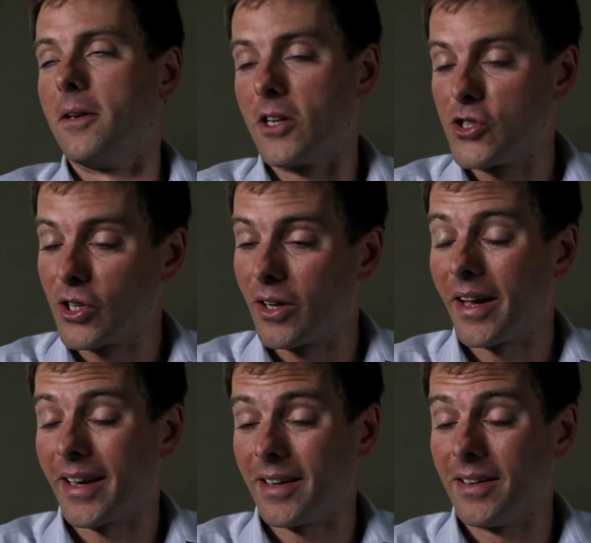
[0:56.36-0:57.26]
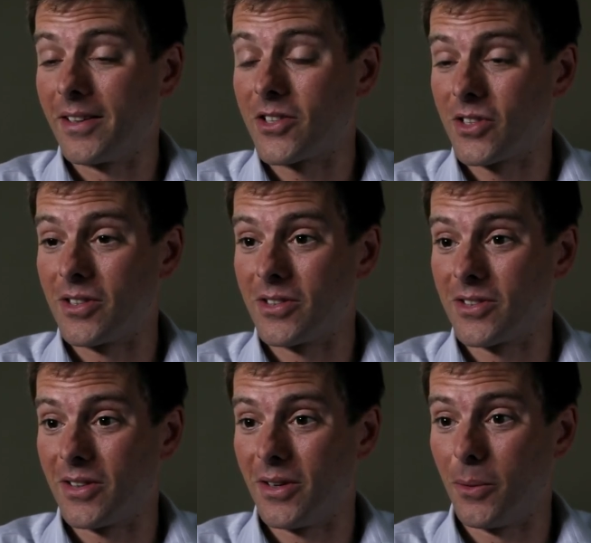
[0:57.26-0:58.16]
dungeon-like conditions,
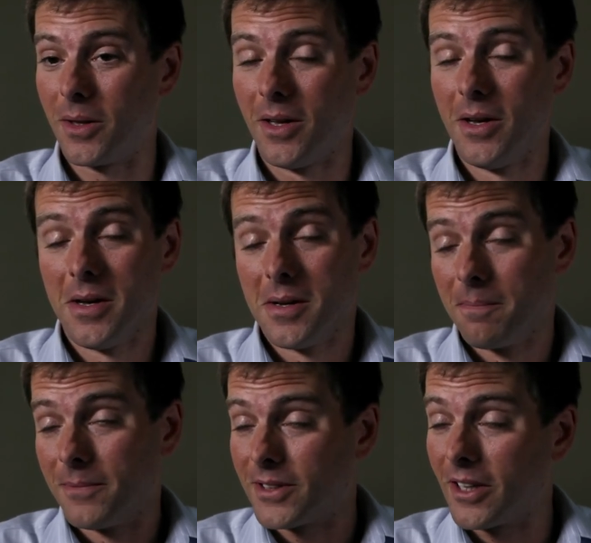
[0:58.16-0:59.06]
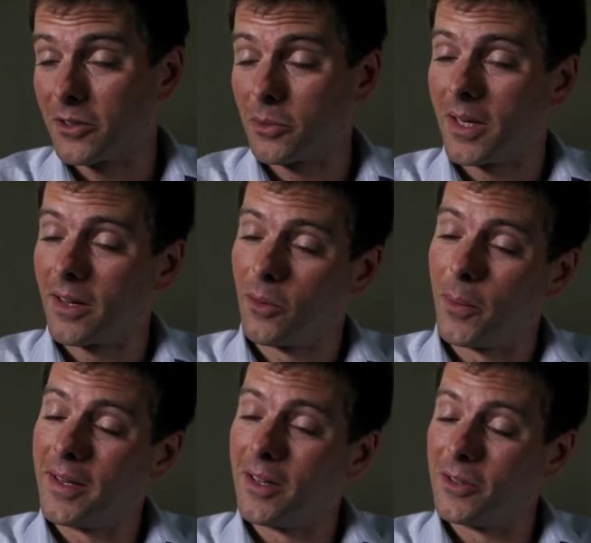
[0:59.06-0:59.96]
you know, with cells without the
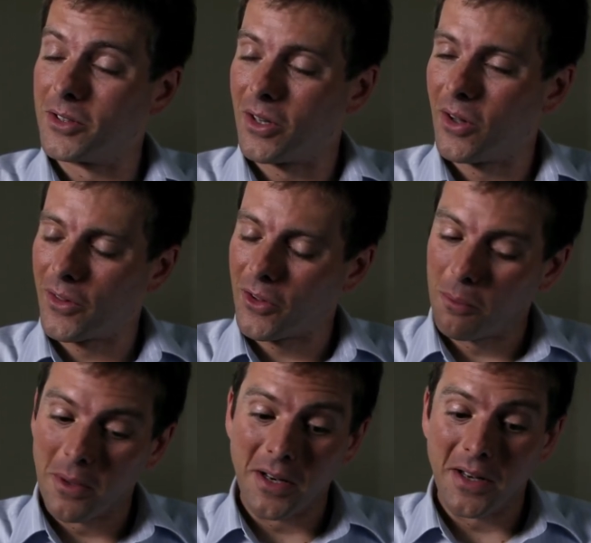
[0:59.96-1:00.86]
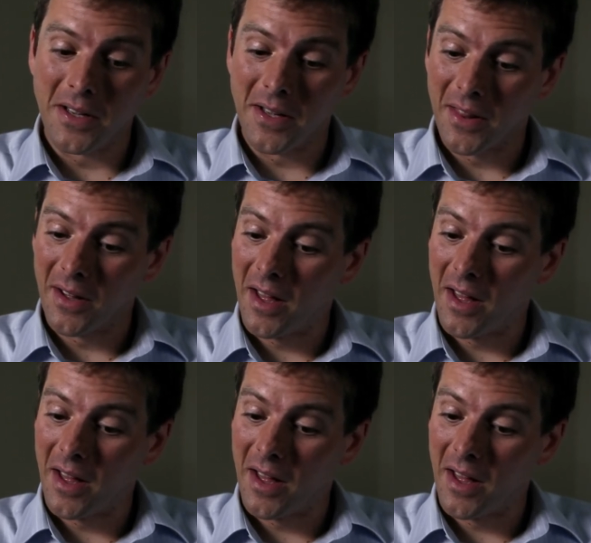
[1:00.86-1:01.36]
windows and all the humidity, and, the,